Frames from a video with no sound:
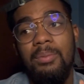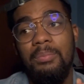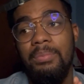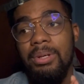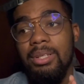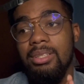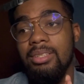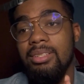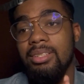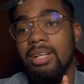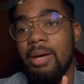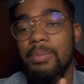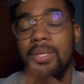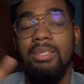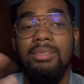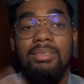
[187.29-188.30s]
but I
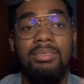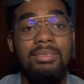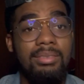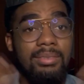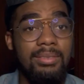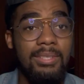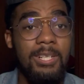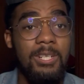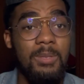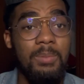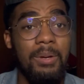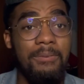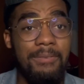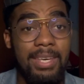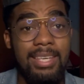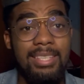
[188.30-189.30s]
mean, here's my
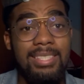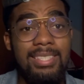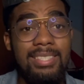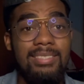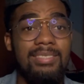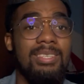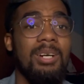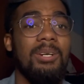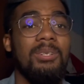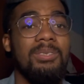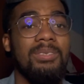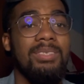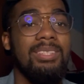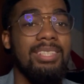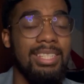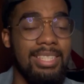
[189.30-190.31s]
face. So
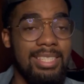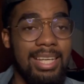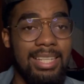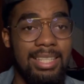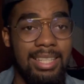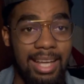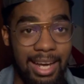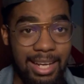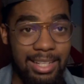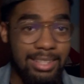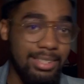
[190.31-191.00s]
is that, I,